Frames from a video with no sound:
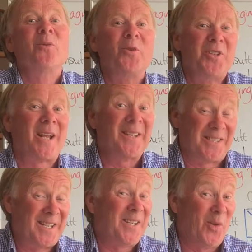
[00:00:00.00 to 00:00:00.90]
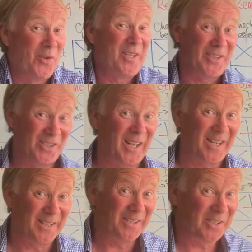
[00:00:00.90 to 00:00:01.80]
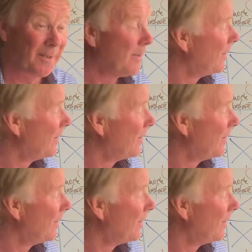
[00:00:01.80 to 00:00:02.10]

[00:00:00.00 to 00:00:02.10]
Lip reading: Would you like to take on this challenge?